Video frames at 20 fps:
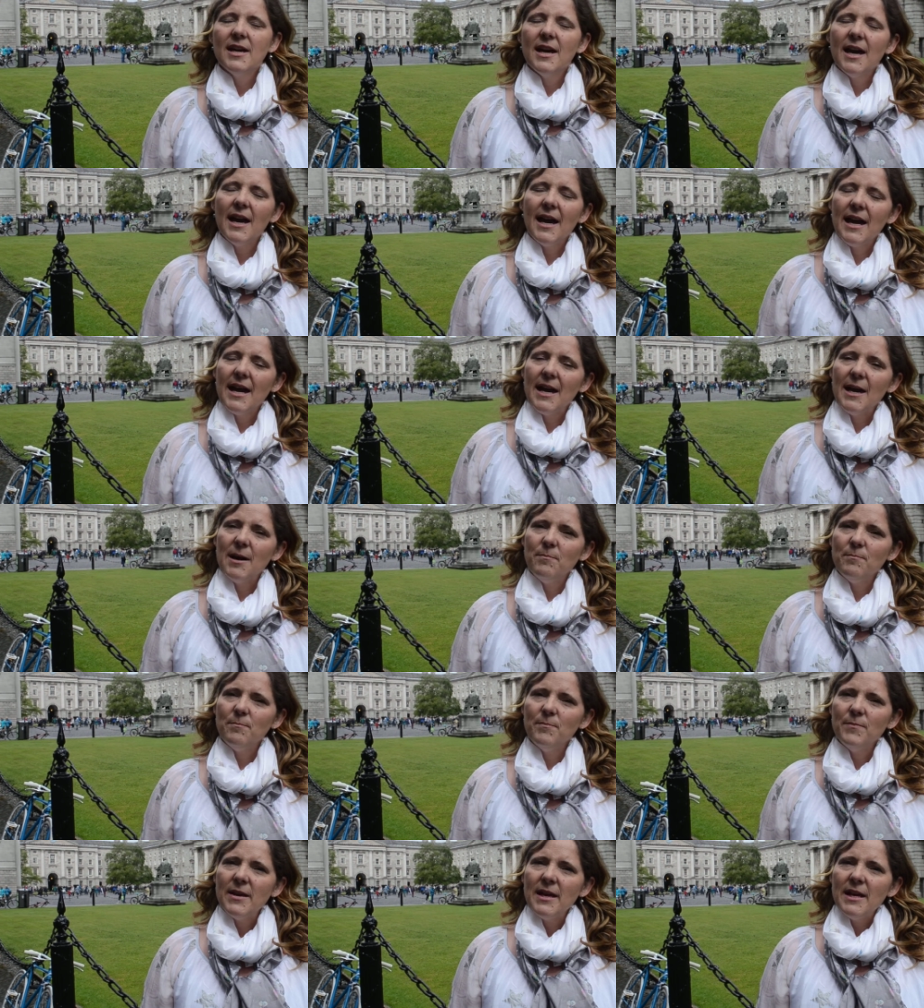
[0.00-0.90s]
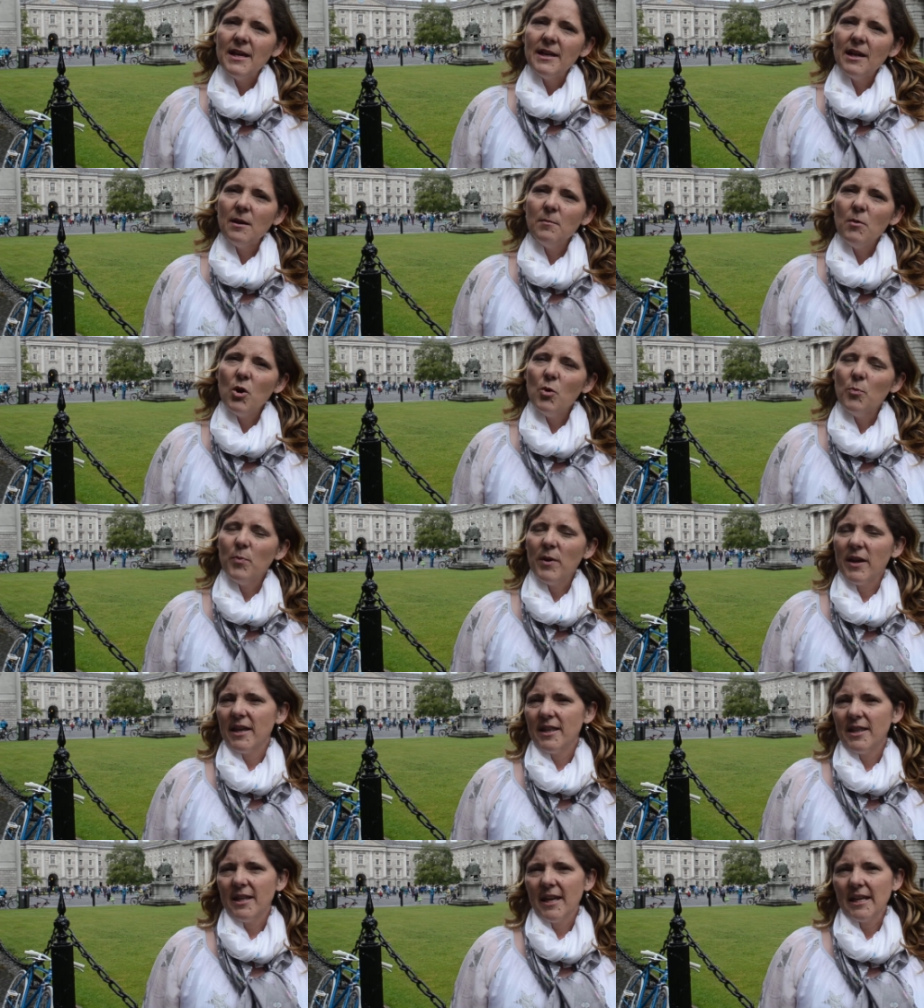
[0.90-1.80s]
Um, and I'm hoping
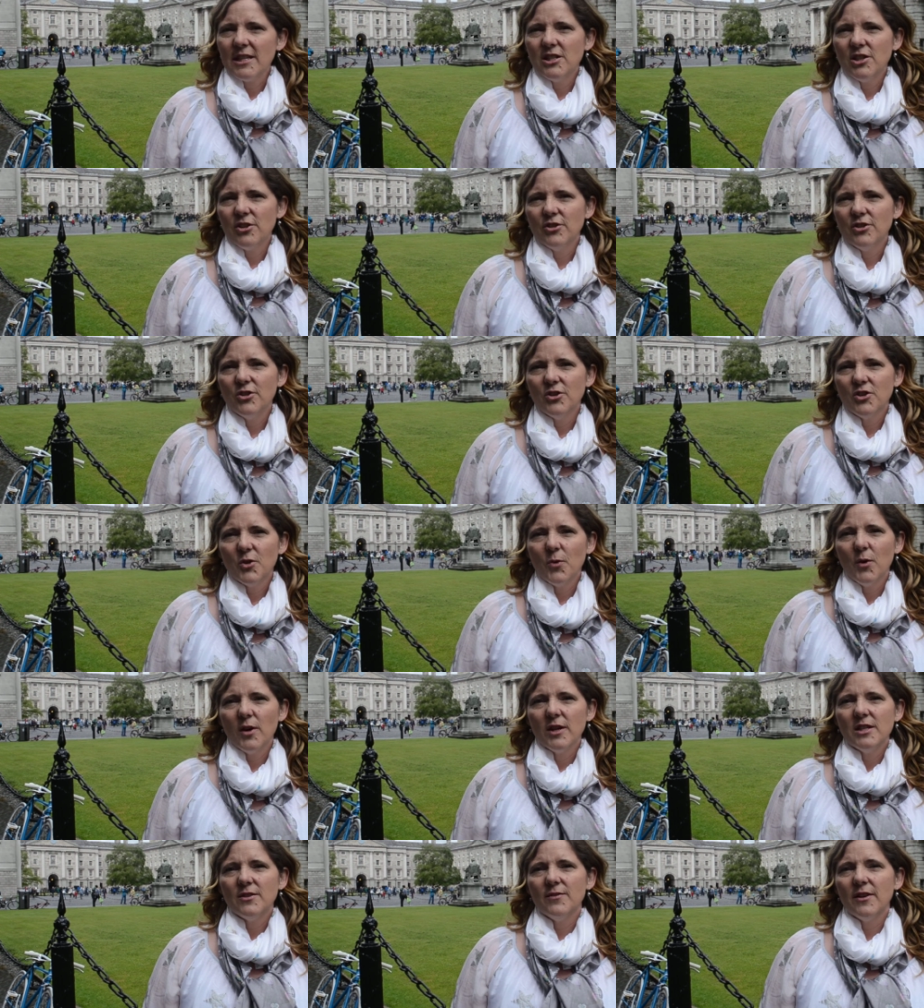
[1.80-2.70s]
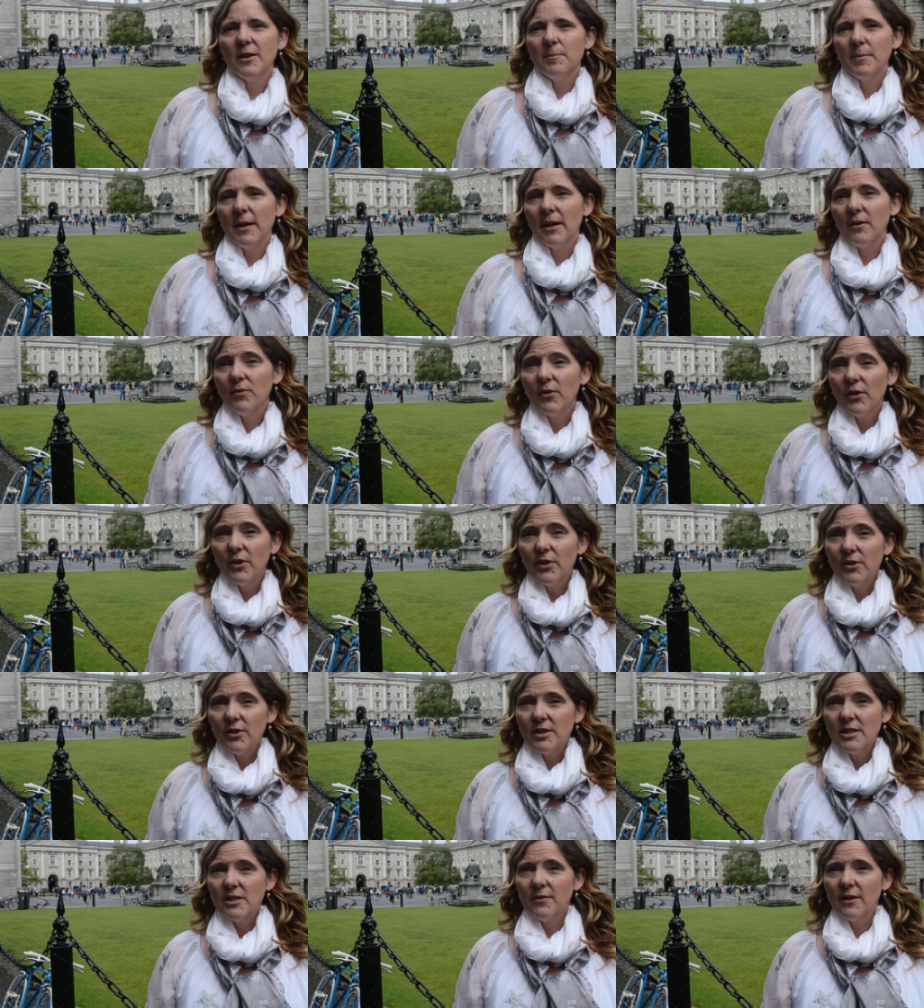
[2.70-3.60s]
in the next year or two to go on and develop that further
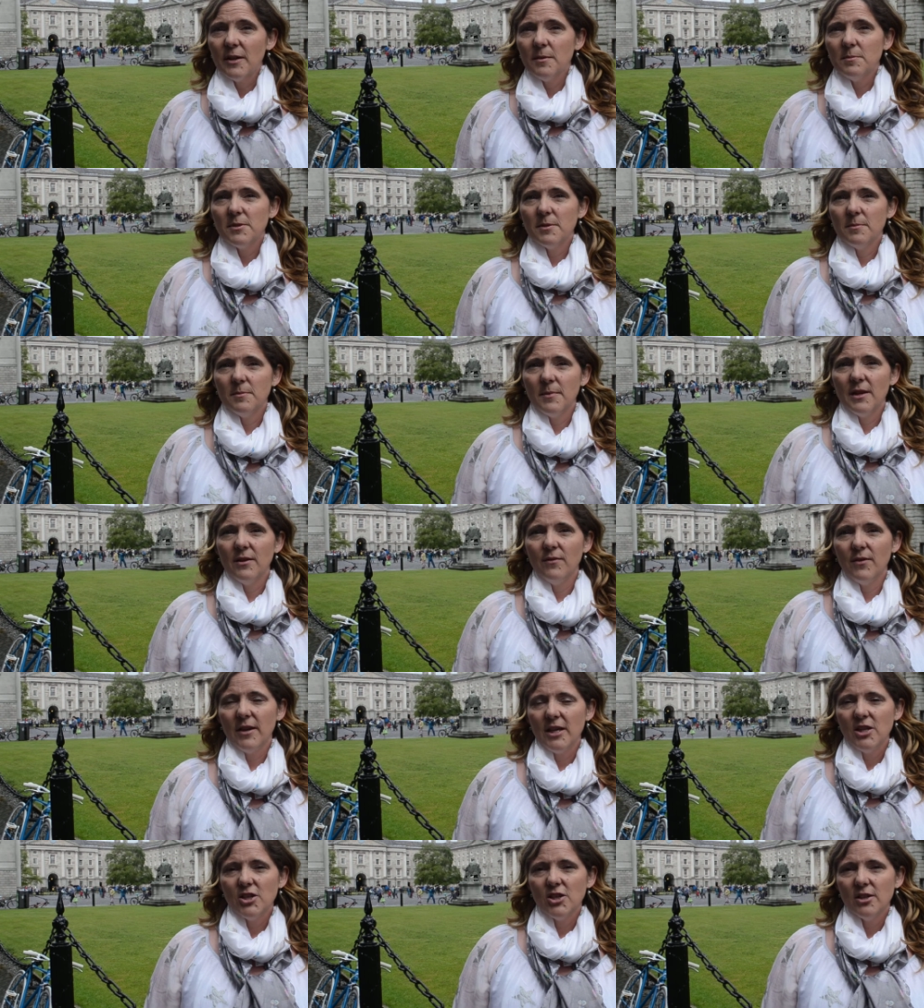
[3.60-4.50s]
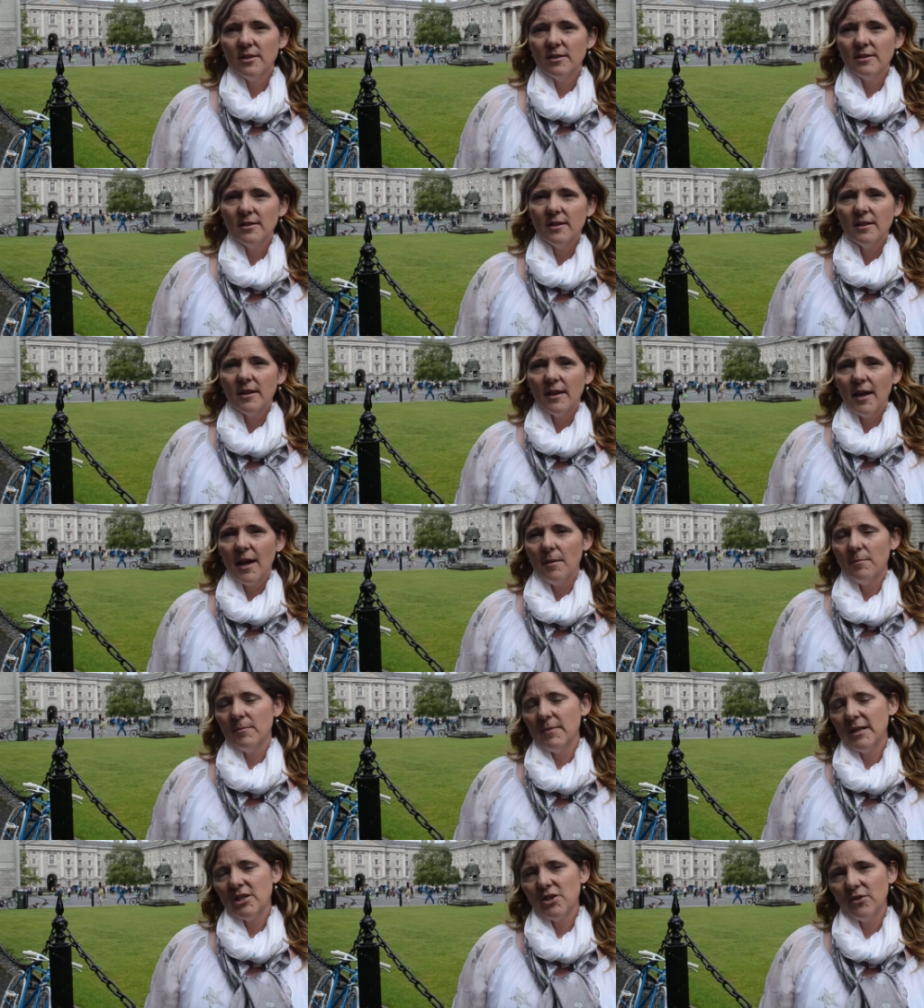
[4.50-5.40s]
and develop some innovation
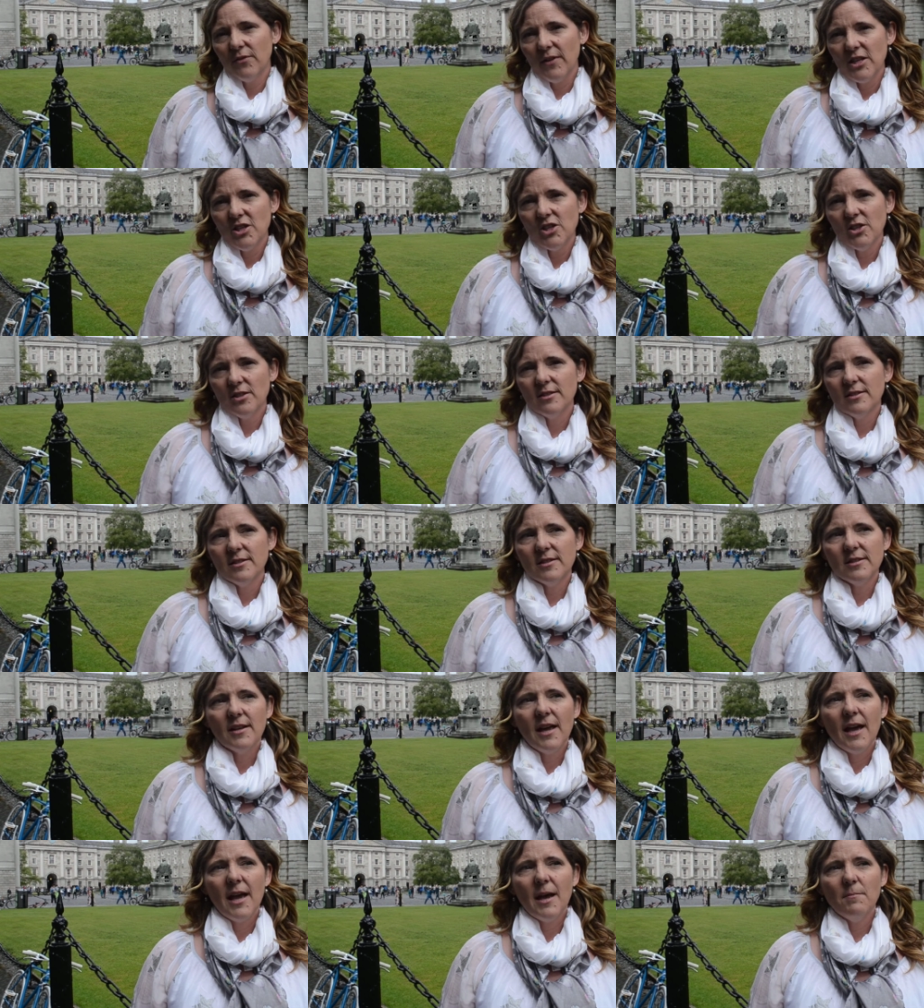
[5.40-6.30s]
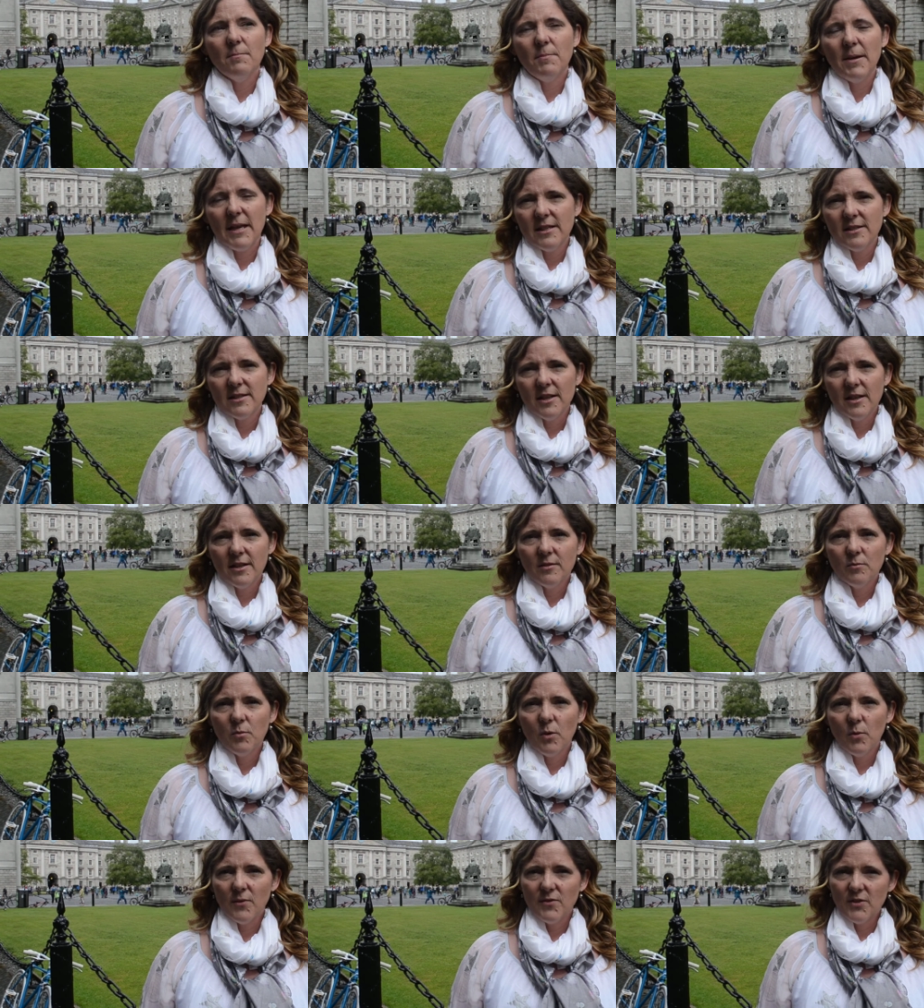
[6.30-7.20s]
um, interventions um, based on
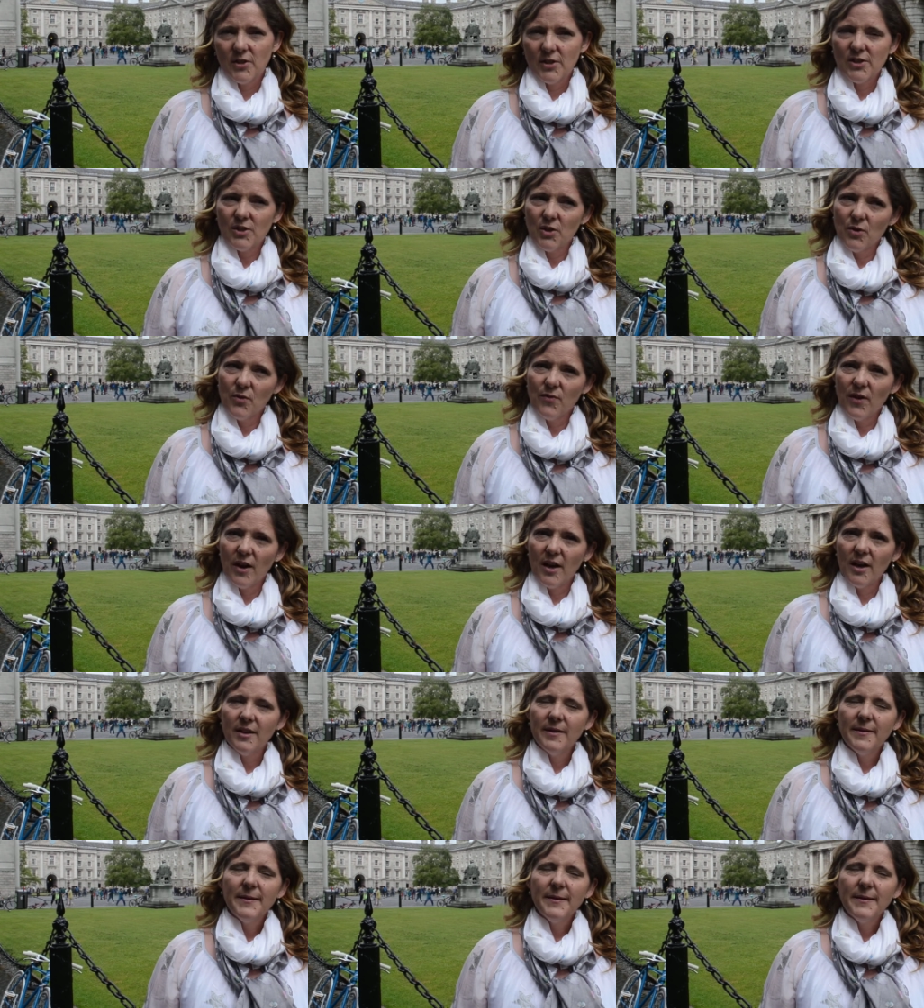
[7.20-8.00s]
what we've done so far.